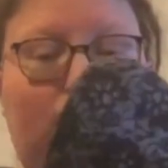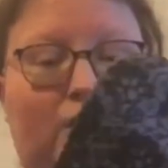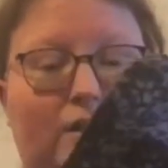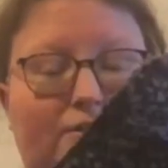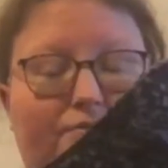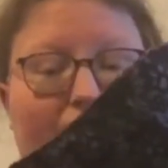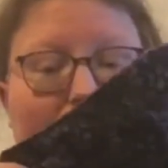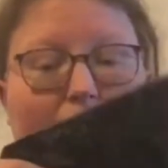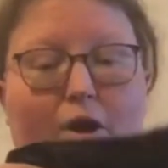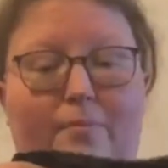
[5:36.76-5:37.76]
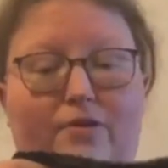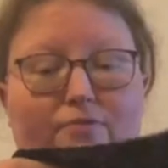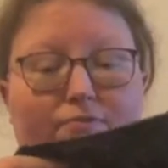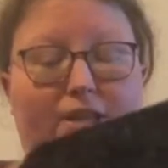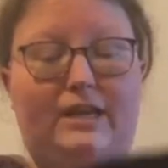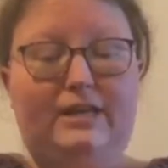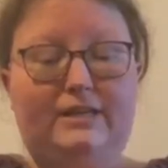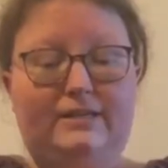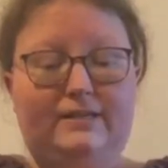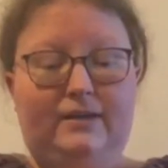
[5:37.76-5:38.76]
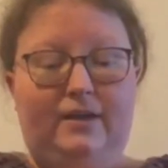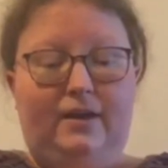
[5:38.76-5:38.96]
It's very common for these.